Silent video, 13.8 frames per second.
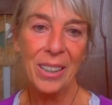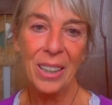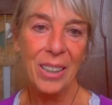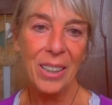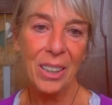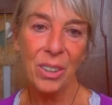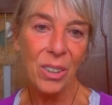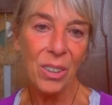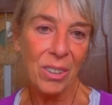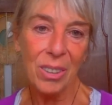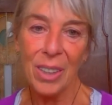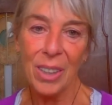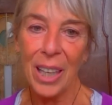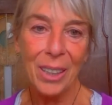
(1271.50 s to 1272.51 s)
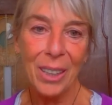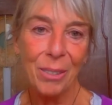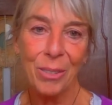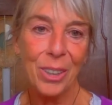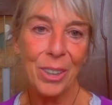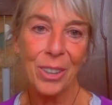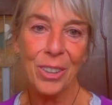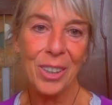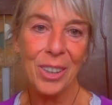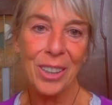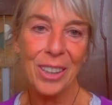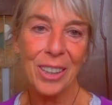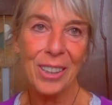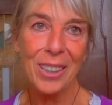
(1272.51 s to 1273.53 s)
They shouldn't die of those,
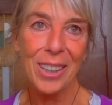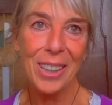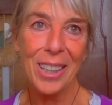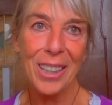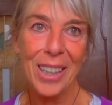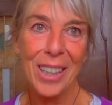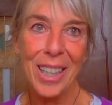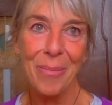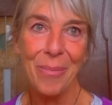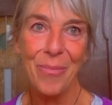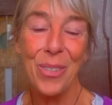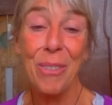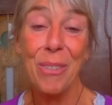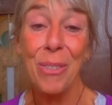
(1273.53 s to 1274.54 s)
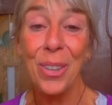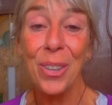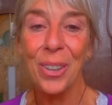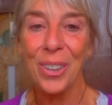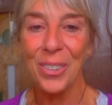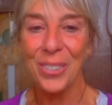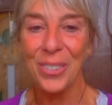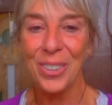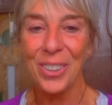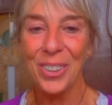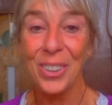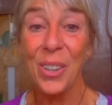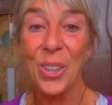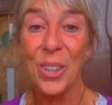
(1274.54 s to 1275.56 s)
let's say, trivial
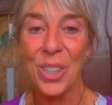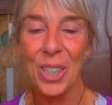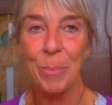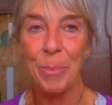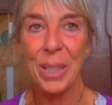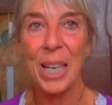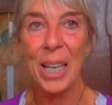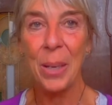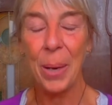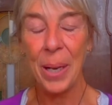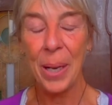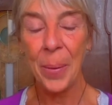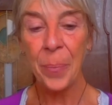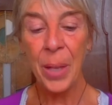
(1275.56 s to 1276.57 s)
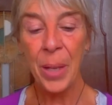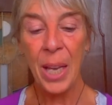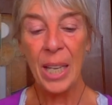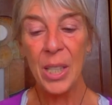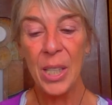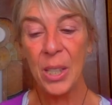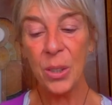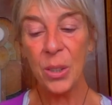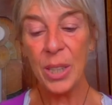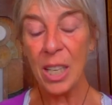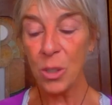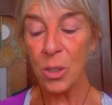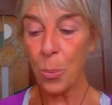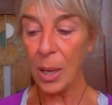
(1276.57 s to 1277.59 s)
causes. But anyway, so
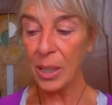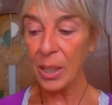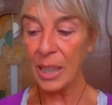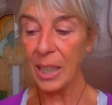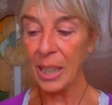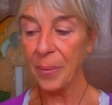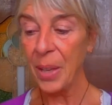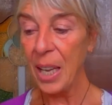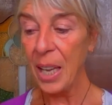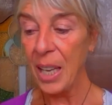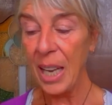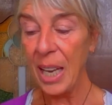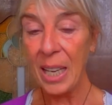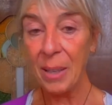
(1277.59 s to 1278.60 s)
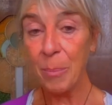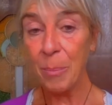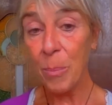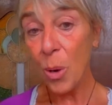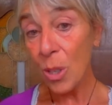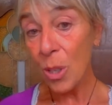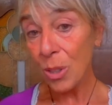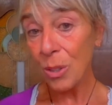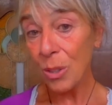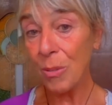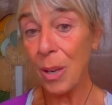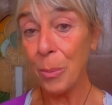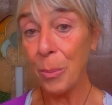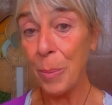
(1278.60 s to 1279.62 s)
that's one thing. Most of
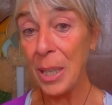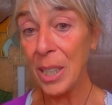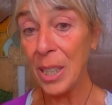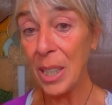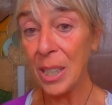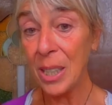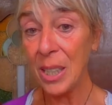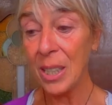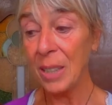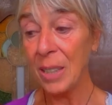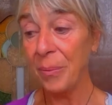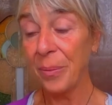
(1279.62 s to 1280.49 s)
our patients,